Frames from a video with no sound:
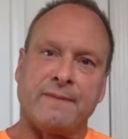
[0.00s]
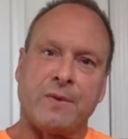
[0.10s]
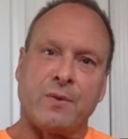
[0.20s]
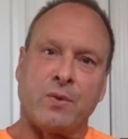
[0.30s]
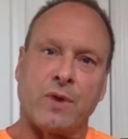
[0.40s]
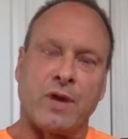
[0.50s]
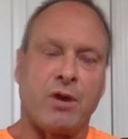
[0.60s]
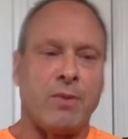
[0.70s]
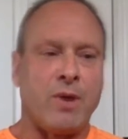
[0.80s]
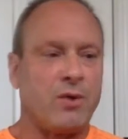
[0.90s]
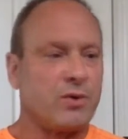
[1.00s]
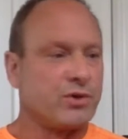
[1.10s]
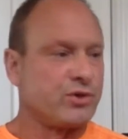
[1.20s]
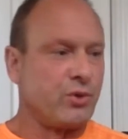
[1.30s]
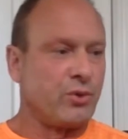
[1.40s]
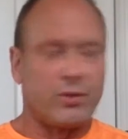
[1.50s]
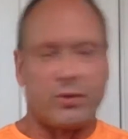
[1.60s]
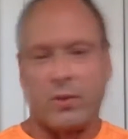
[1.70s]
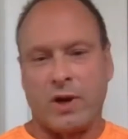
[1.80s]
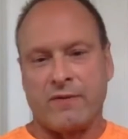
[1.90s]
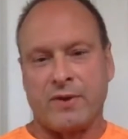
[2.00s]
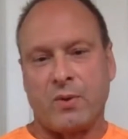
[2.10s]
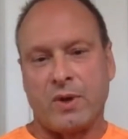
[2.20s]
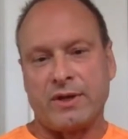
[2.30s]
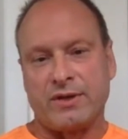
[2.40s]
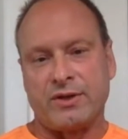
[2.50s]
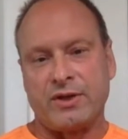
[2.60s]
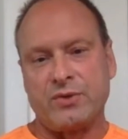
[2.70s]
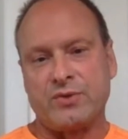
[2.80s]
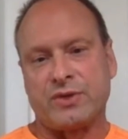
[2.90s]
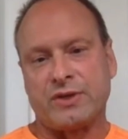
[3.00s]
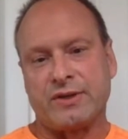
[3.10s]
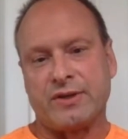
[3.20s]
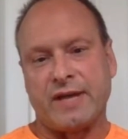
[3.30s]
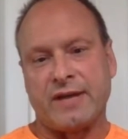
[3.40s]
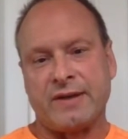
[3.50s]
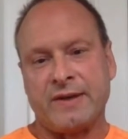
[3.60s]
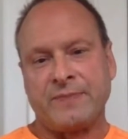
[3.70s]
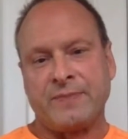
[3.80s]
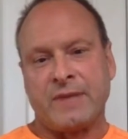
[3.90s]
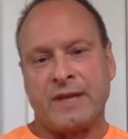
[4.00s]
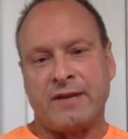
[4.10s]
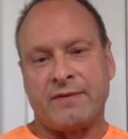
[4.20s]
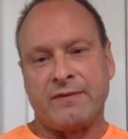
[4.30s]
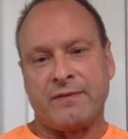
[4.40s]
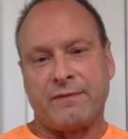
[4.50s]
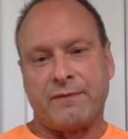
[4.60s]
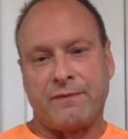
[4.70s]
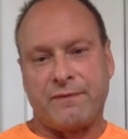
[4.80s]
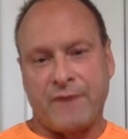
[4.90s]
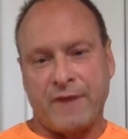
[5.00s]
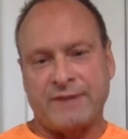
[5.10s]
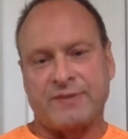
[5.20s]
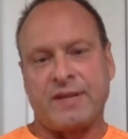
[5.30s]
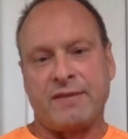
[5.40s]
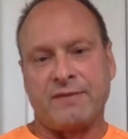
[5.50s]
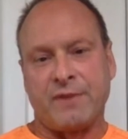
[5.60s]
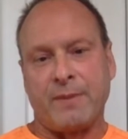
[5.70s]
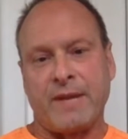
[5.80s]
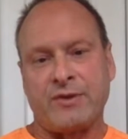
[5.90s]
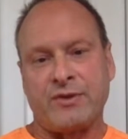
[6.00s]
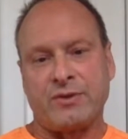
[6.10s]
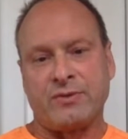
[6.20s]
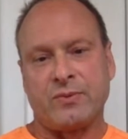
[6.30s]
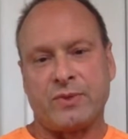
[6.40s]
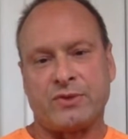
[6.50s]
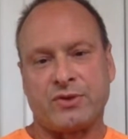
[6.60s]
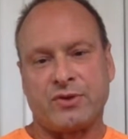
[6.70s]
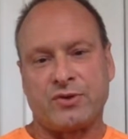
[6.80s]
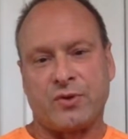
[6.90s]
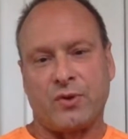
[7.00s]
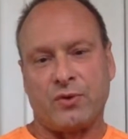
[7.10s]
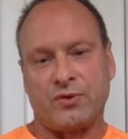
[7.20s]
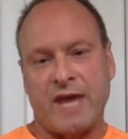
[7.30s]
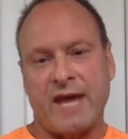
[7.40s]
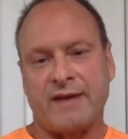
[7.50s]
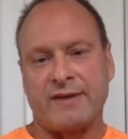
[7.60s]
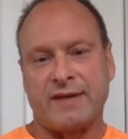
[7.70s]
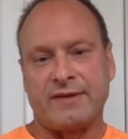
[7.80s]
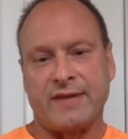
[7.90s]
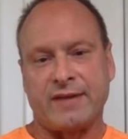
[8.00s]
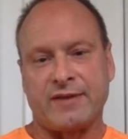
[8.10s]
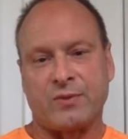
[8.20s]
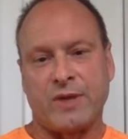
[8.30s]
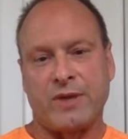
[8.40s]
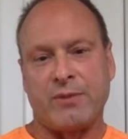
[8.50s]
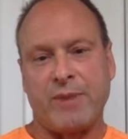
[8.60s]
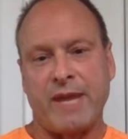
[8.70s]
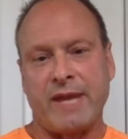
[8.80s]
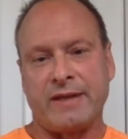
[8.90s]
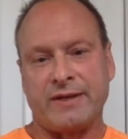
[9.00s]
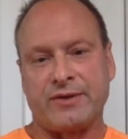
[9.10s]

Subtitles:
or elbow or shoulder, wherever you wanted to use it, that it fights the inflammation, which controls that, and then takes away the pain in